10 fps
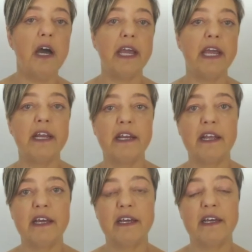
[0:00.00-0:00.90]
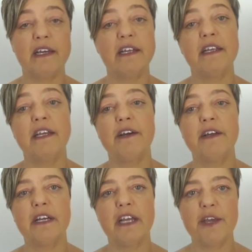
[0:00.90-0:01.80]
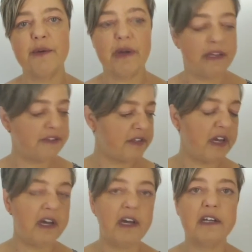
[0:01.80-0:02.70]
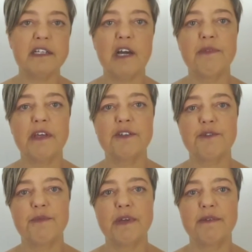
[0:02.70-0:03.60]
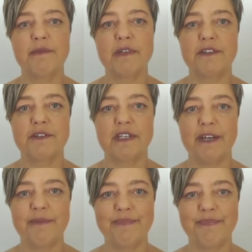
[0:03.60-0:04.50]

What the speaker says: here in the US. Tom, thanks for being with us today.